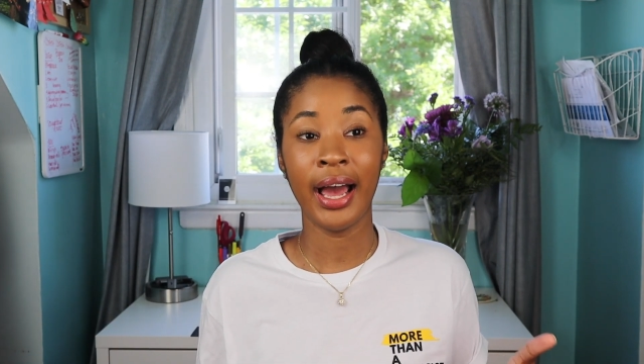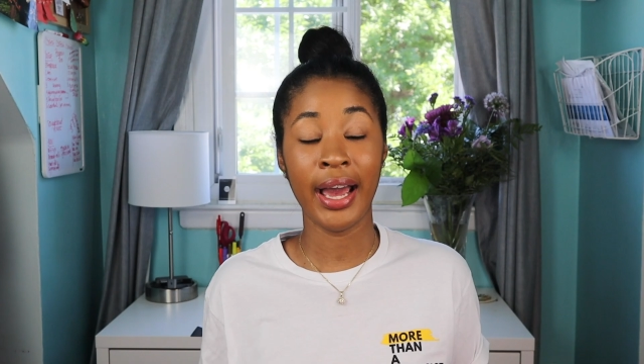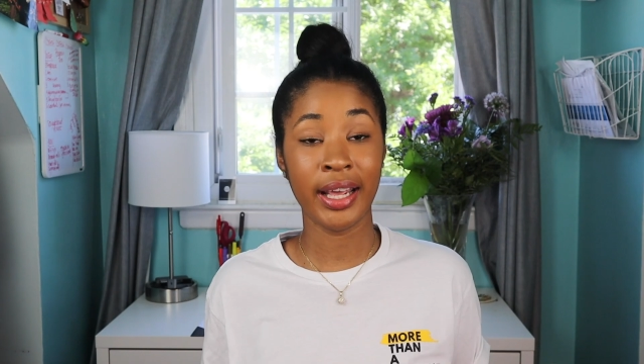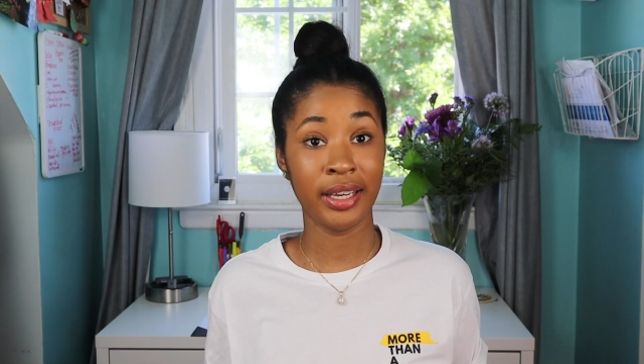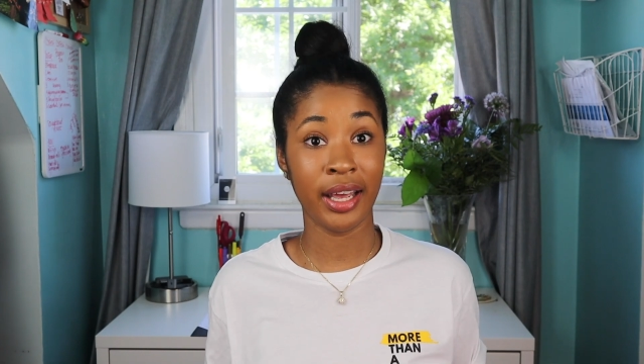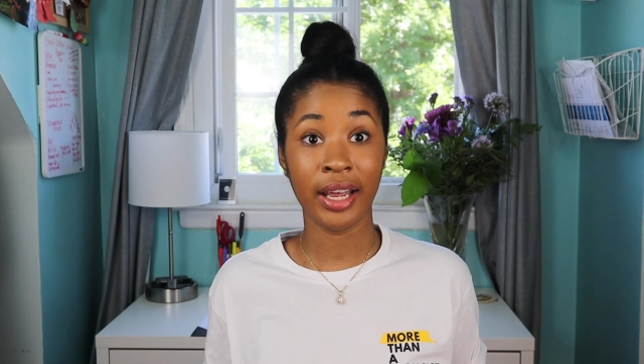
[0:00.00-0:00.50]

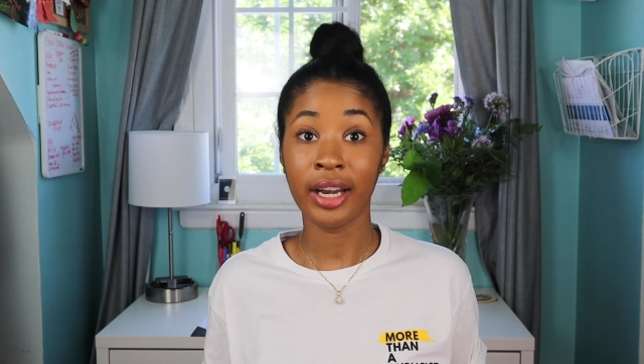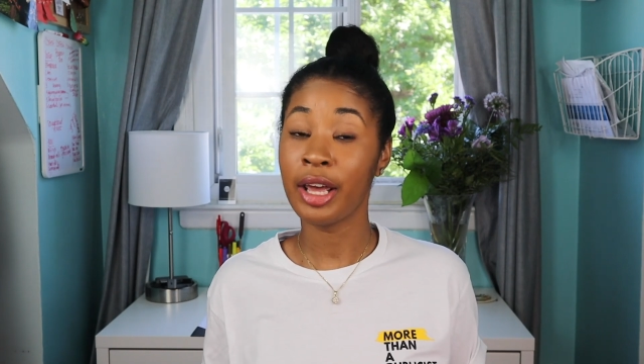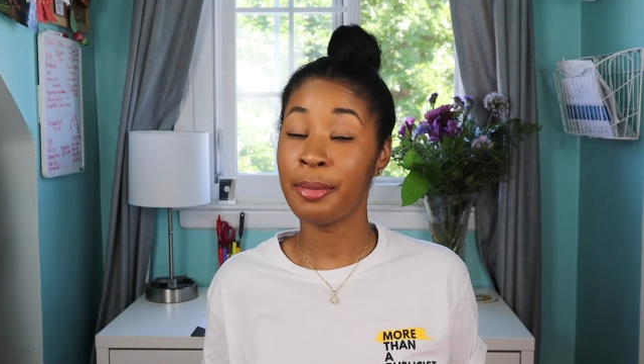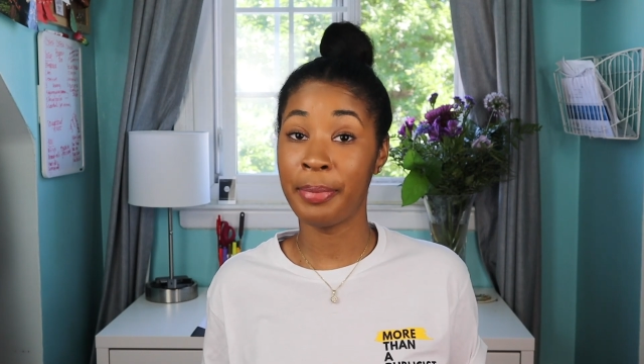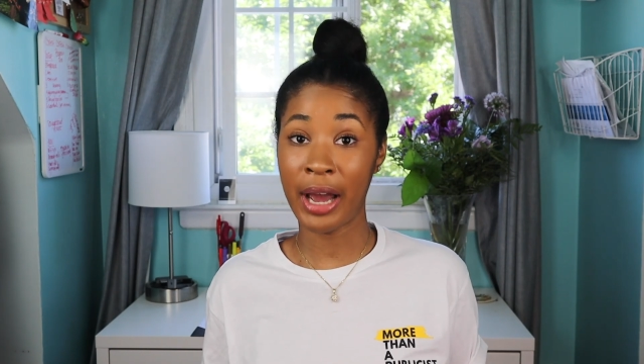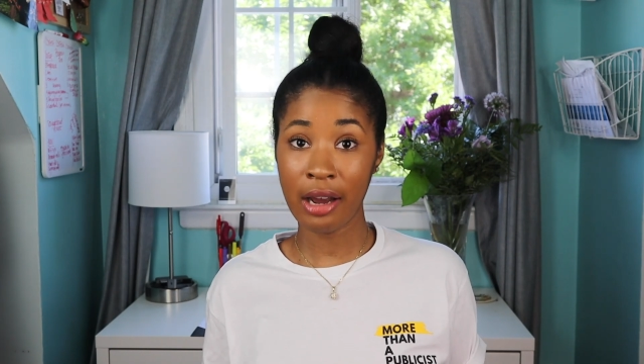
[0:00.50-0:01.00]
and then
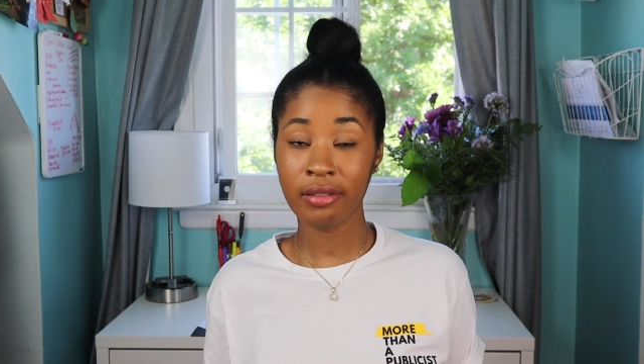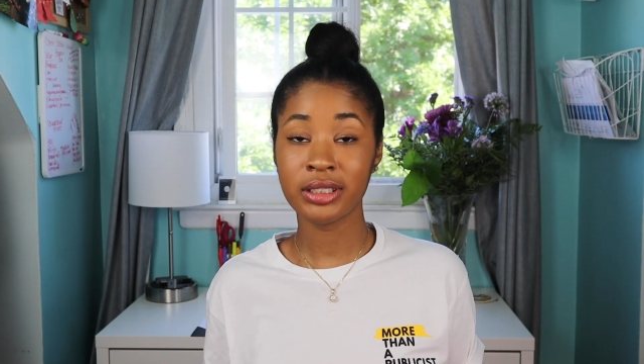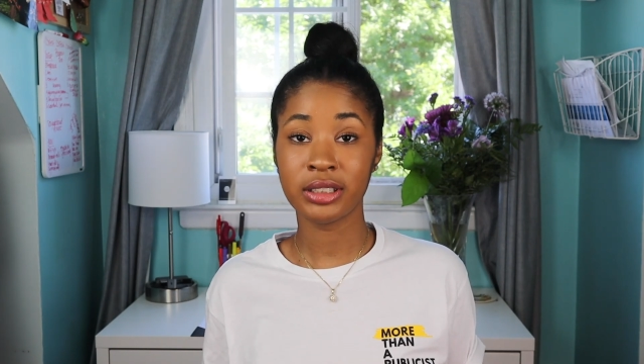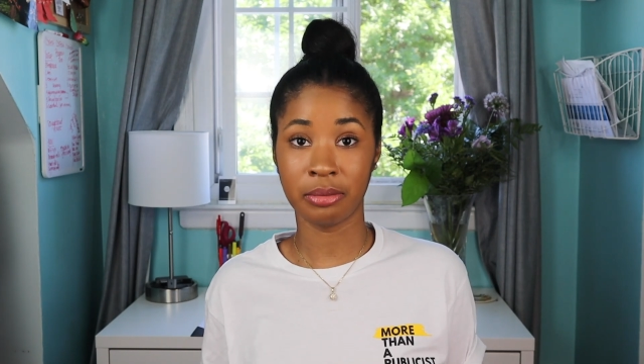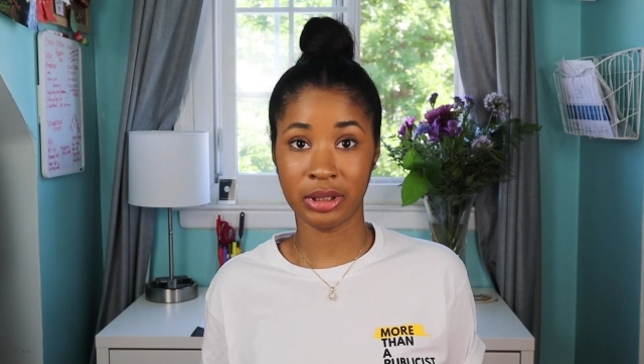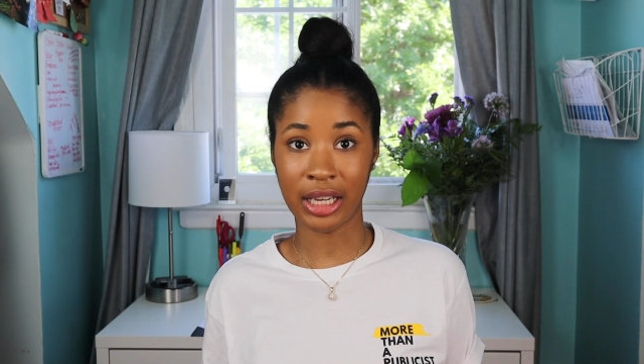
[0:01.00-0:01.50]

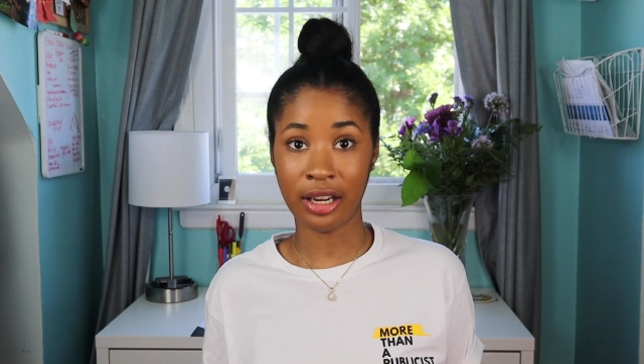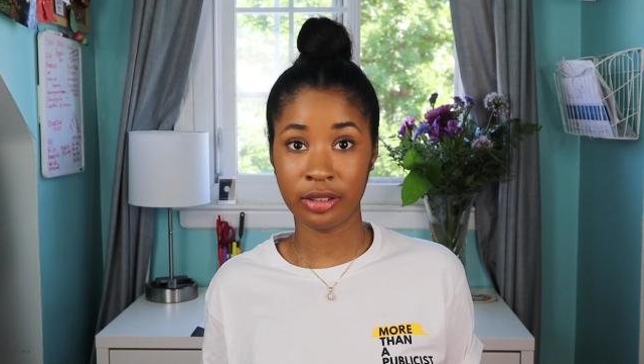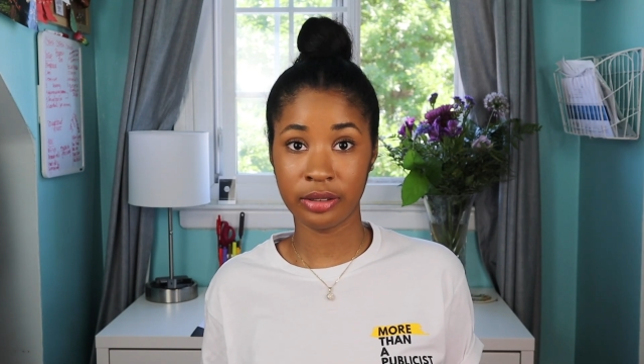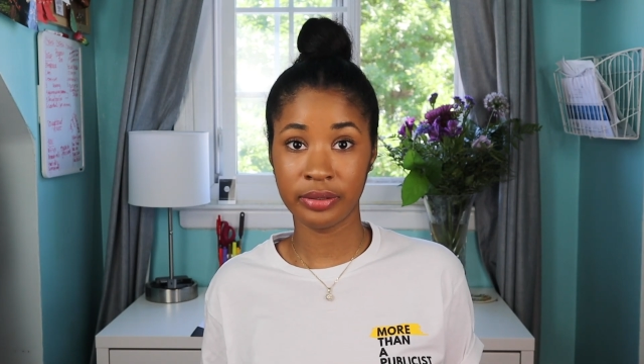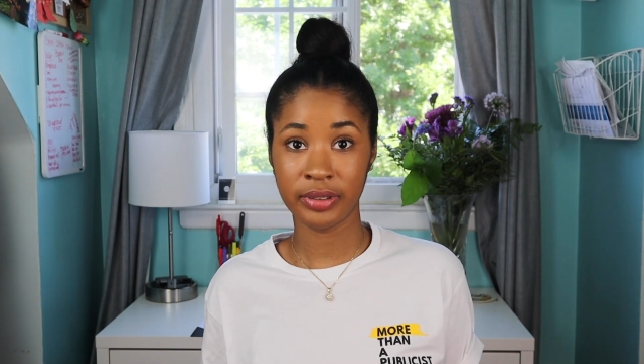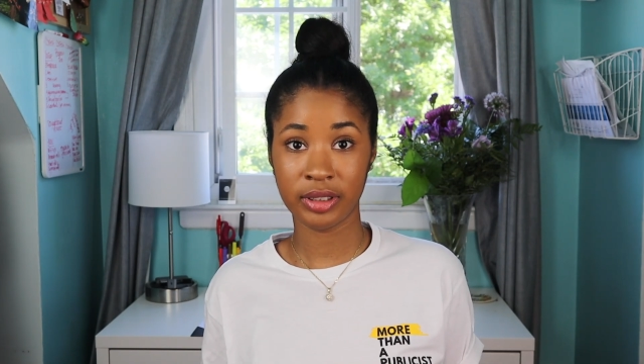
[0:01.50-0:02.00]
embarrass
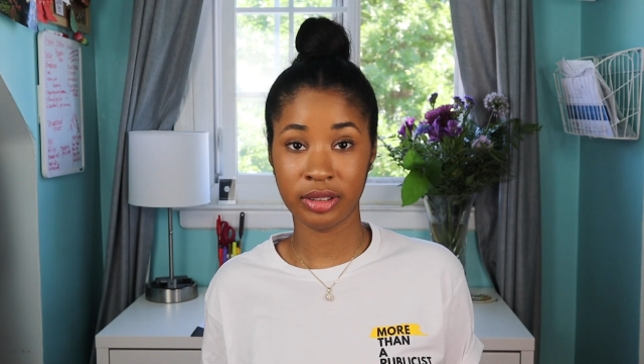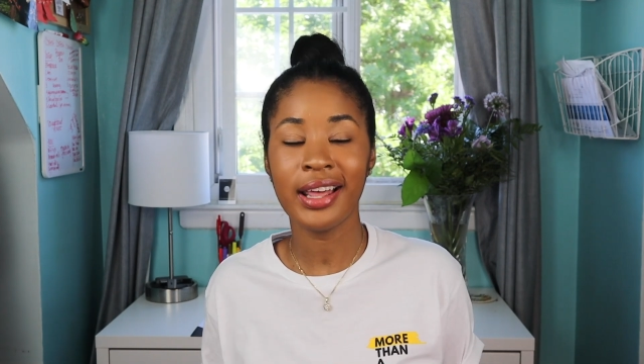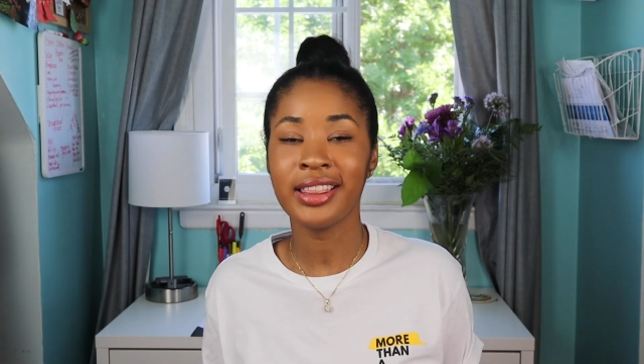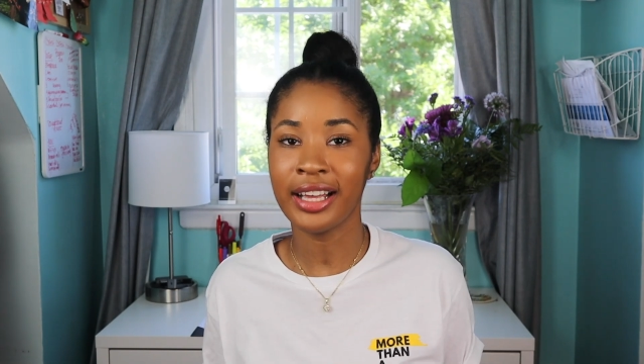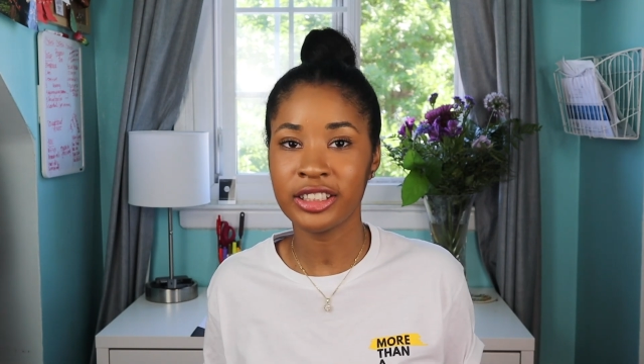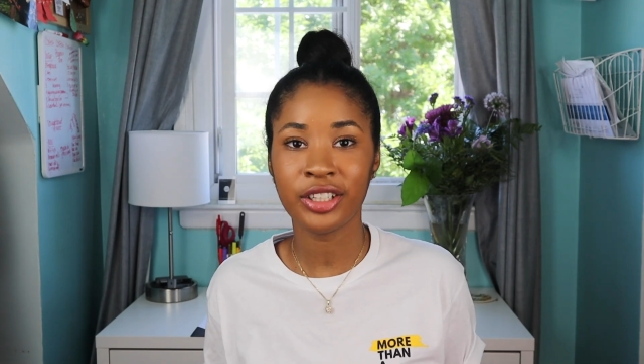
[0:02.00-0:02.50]
themselves.
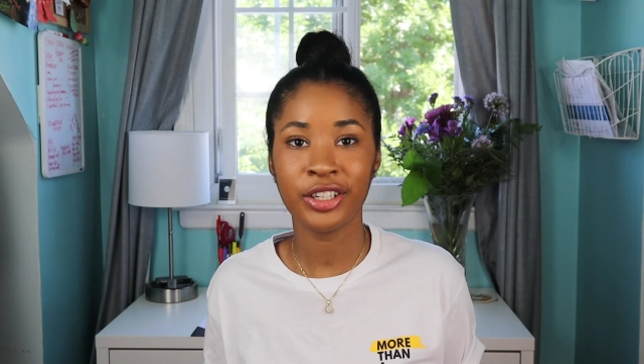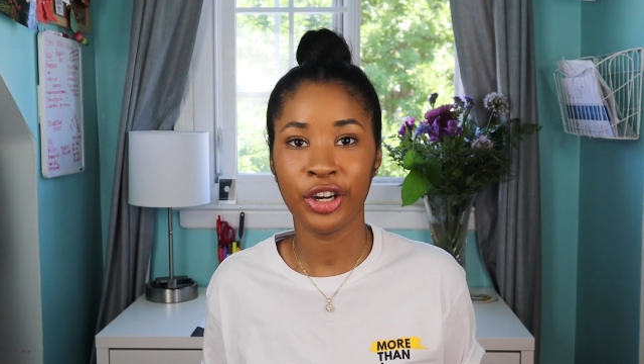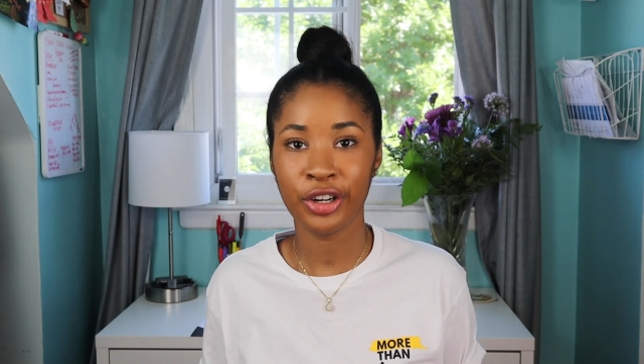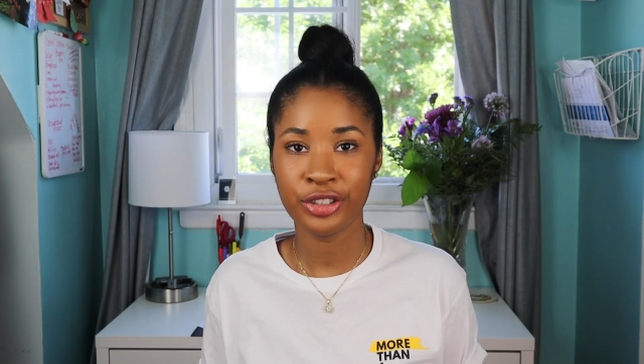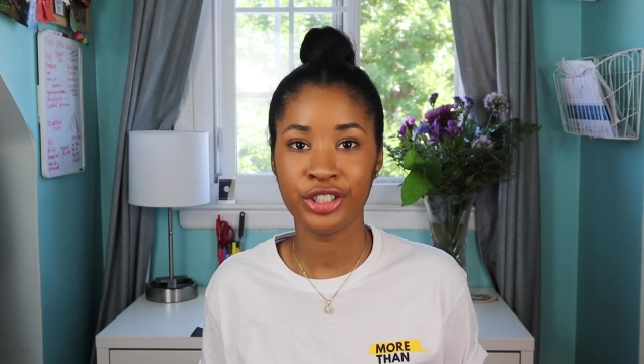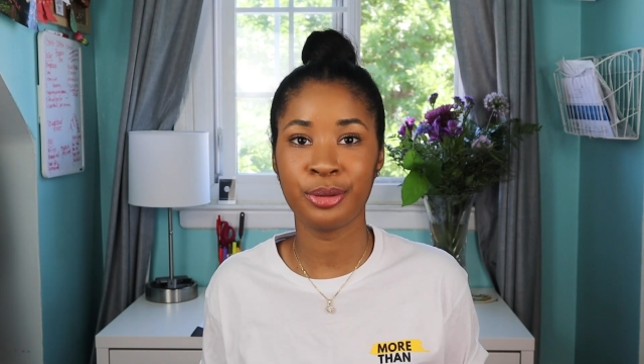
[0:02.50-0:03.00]
That's gonna
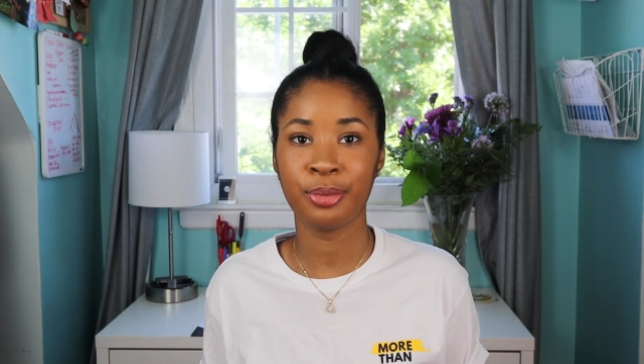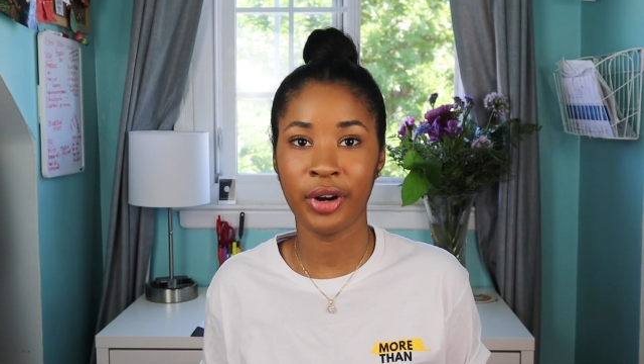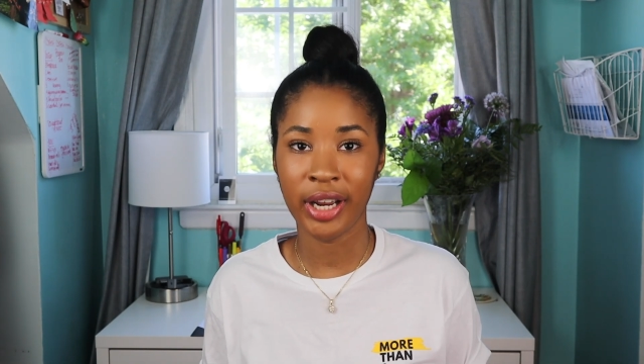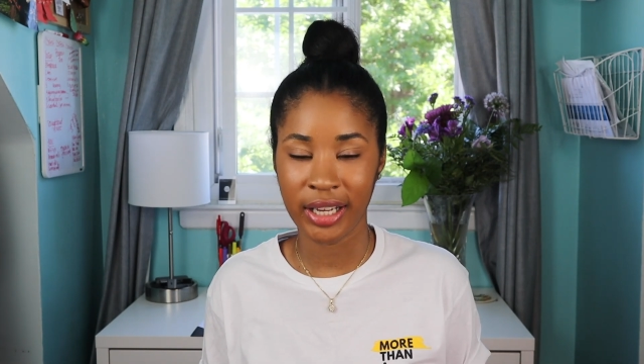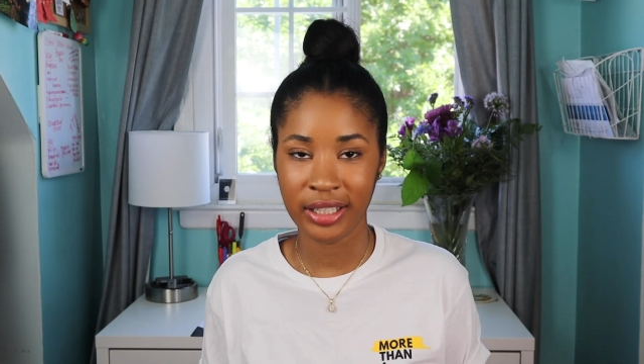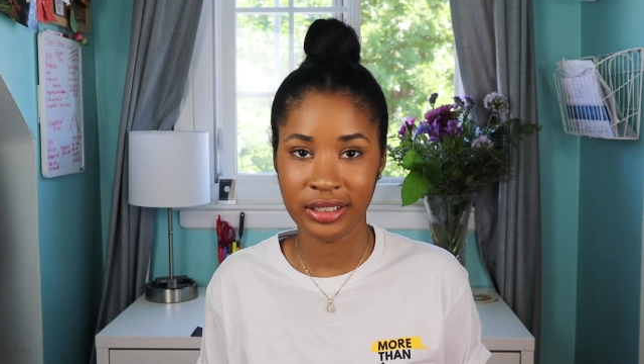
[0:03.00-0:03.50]
hurt your
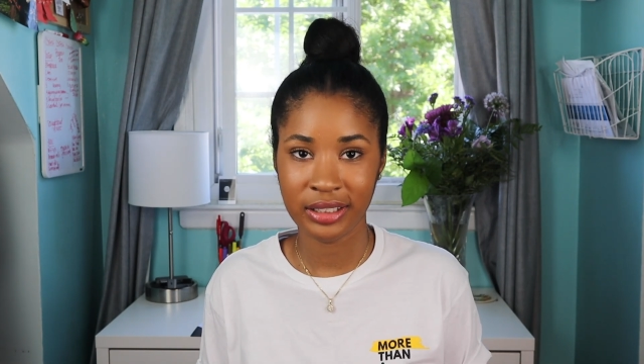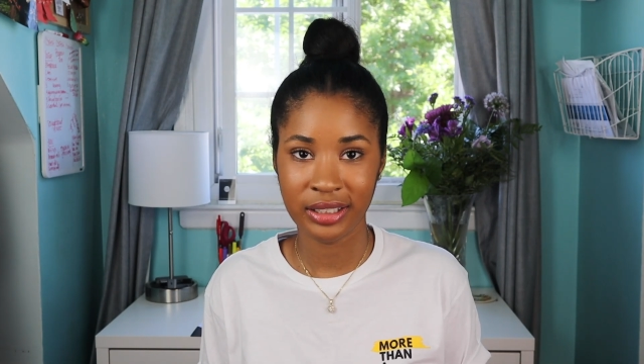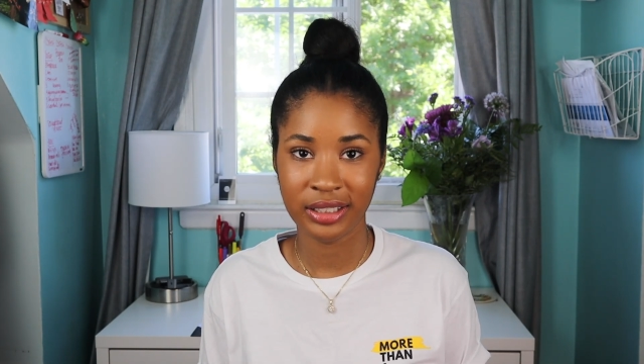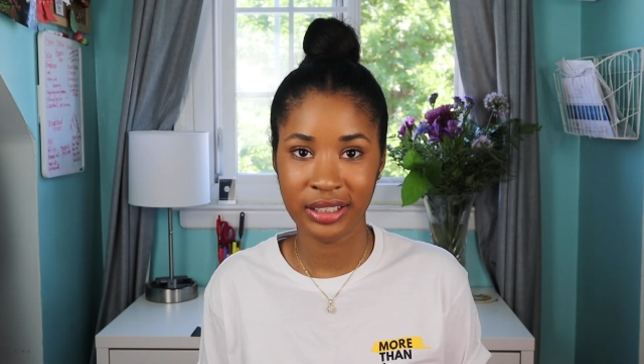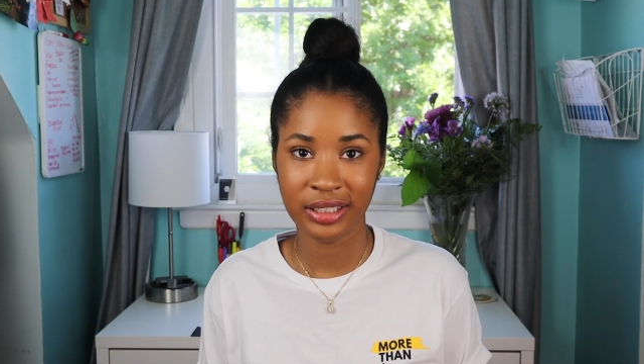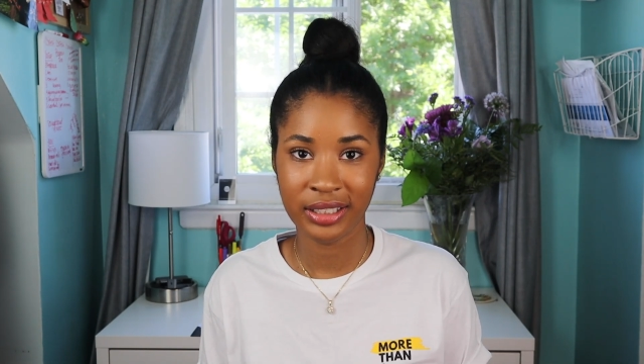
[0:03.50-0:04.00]
brand.